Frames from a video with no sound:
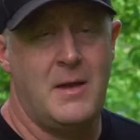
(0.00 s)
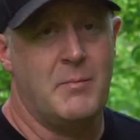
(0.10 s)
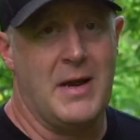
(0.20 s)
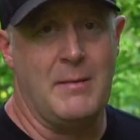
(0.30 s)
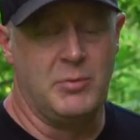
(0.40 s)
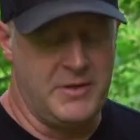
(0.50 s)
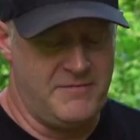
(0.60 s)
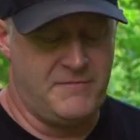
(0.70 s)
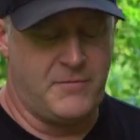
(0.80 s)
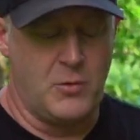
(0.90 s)
but I
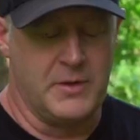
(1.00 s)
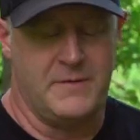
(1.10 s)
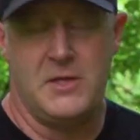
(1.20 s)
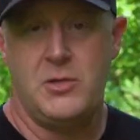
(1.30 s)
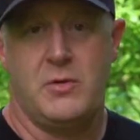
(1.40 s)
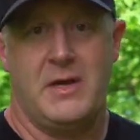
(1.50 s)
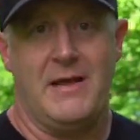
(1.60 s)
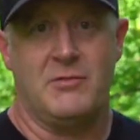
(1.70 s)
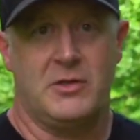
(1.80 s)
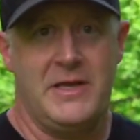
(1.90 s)
believe fully that you can
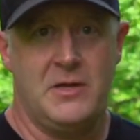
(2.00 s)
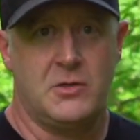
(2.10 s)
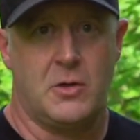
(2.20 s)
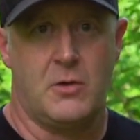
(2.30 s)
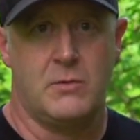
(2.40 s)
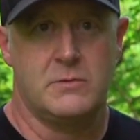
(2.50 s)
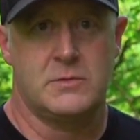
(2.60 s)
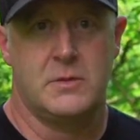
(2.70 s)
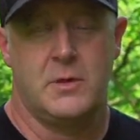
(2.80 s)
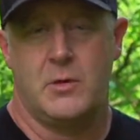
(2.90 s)
have clean
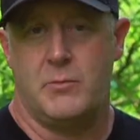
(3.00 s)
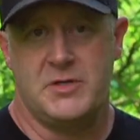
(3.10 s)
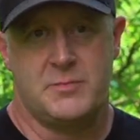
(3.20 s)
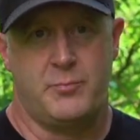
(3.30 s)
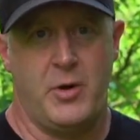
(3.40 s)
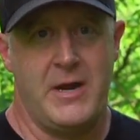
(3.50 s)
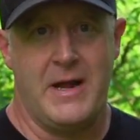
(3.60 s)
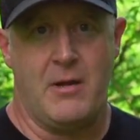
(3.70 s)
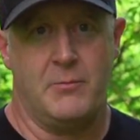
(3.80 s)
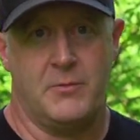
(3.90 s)
clothes. We spray
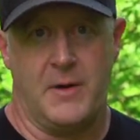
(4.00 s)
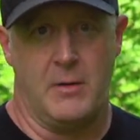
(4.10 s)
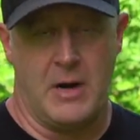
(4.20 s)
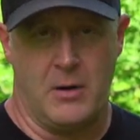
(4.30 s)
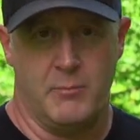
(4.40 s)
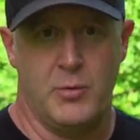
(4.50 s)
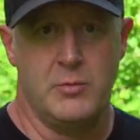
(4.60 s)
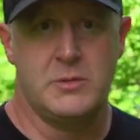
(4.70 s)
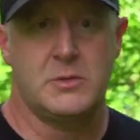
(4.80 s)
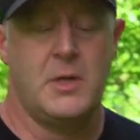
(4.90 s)
down with our, our
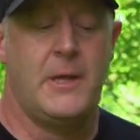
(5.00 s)
boots.